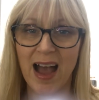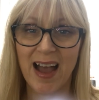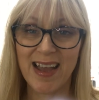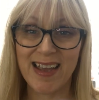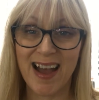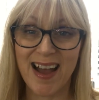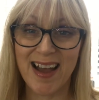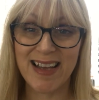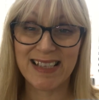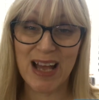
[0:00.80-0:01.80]
Hi
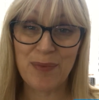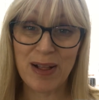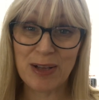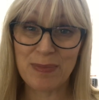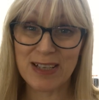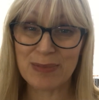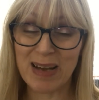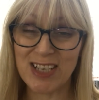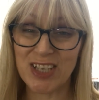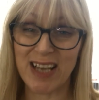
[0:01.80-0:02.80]
guys and welcome back to
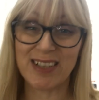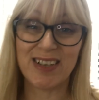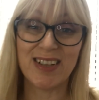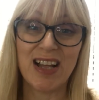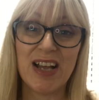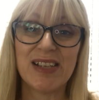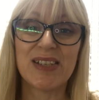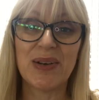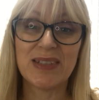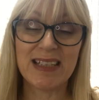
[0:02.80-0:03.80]
my channel.
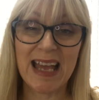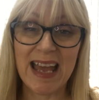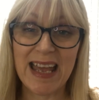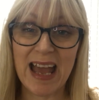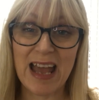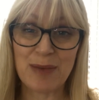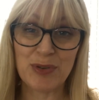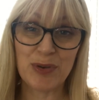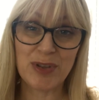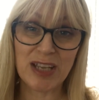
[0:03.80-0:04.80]
So today I am
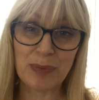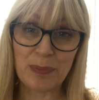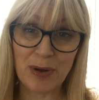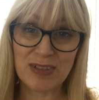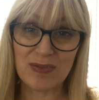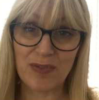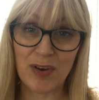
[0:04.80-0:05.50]
doing an unboxing